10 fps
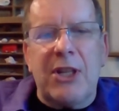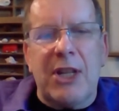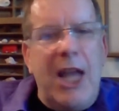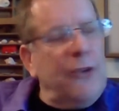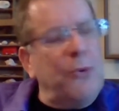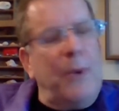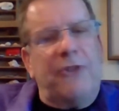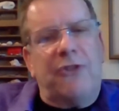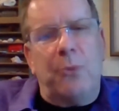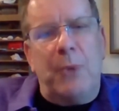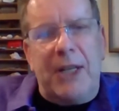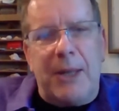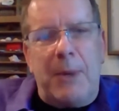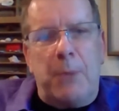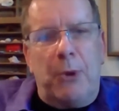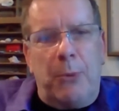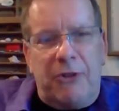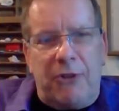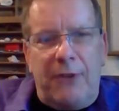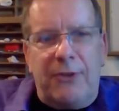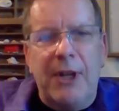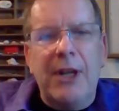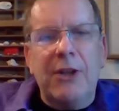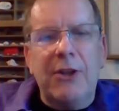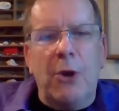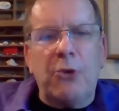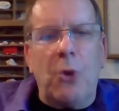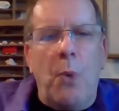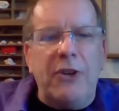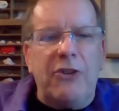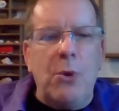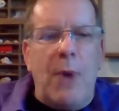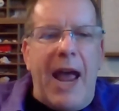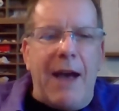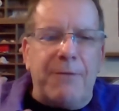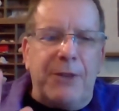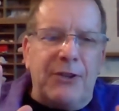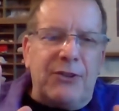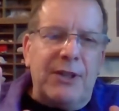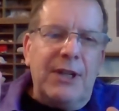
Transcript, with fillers: the next question we had come up with which was you know so once you have this